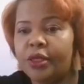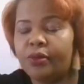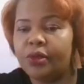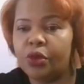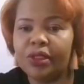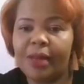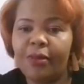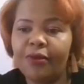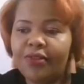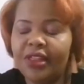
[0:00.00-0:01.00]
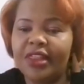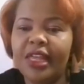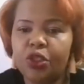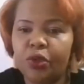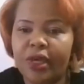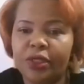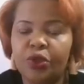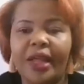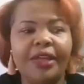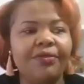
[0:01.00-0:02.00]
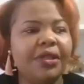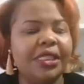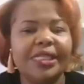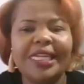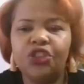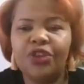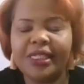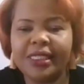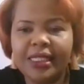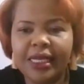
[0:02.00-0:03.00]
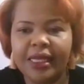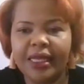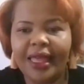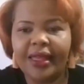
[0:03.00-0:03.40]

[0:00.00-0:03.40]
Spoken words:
So some of the things you can do, and even just interesting